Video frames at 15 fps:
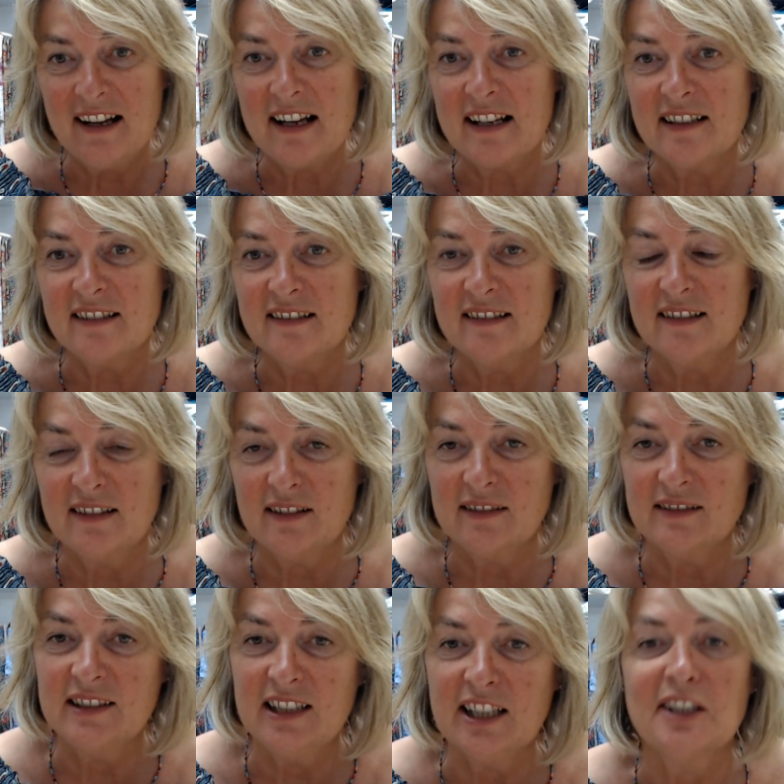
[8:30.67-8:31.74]
And
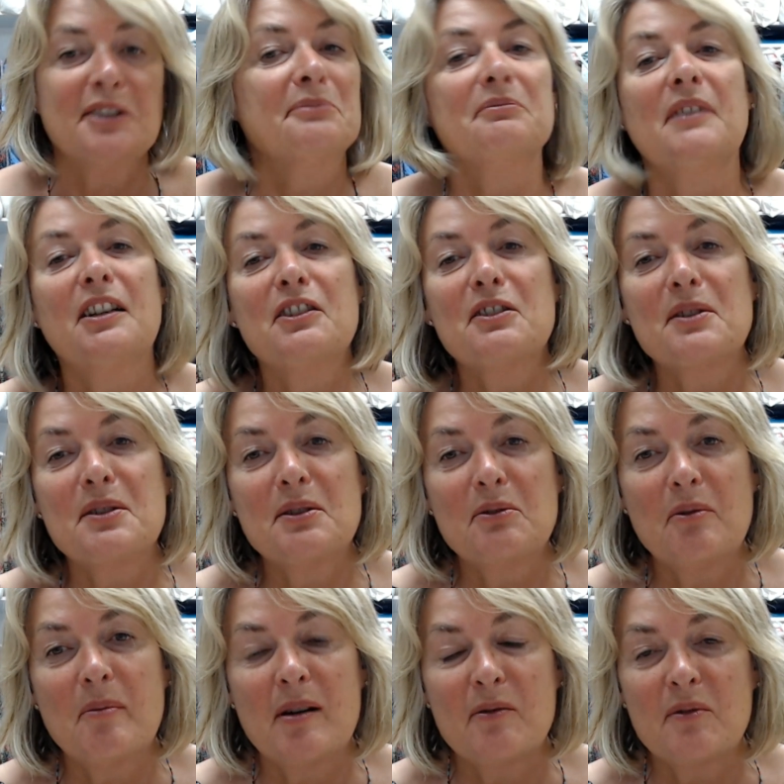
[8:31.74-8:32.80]
yeah, I just
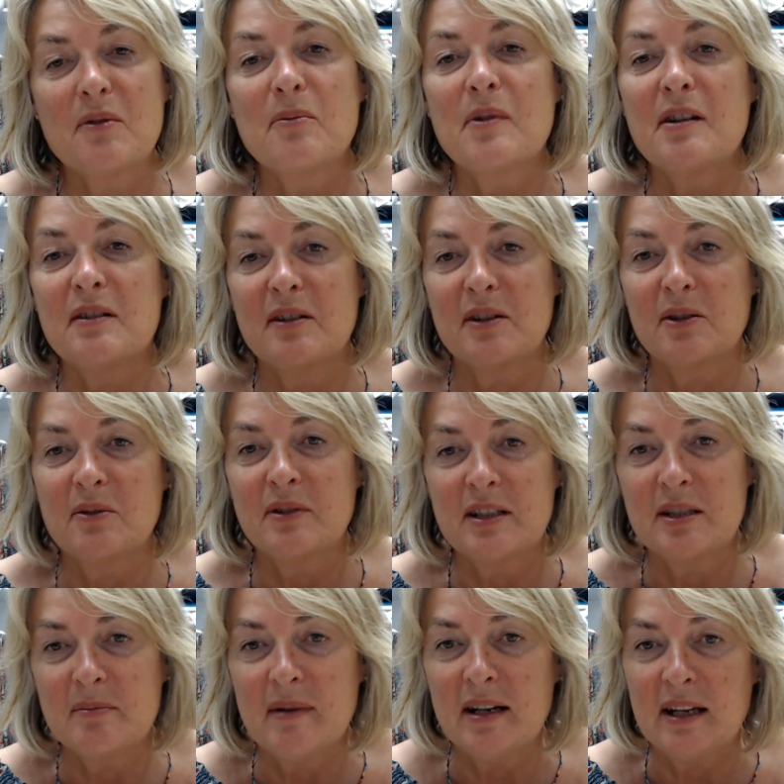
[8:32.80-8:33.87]
thought about all the work that had gone
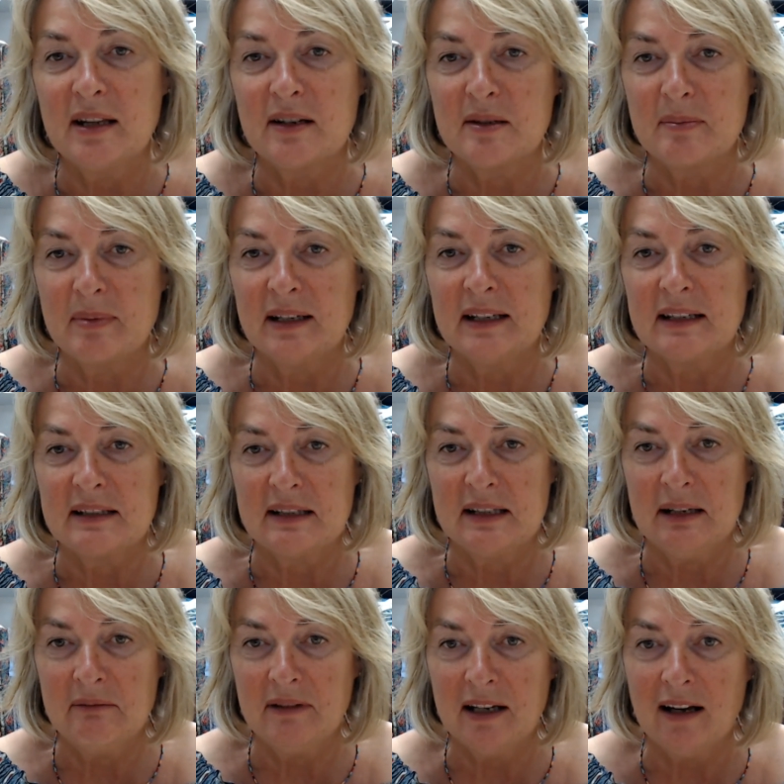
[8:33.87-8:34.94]
into making those blankets, and
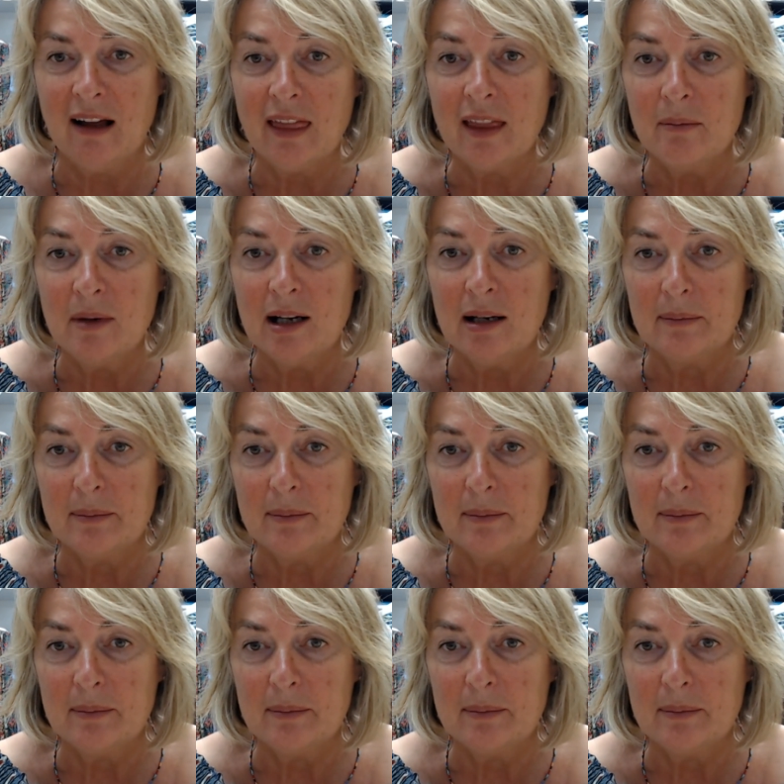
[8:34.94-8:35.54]
they were cutting them up.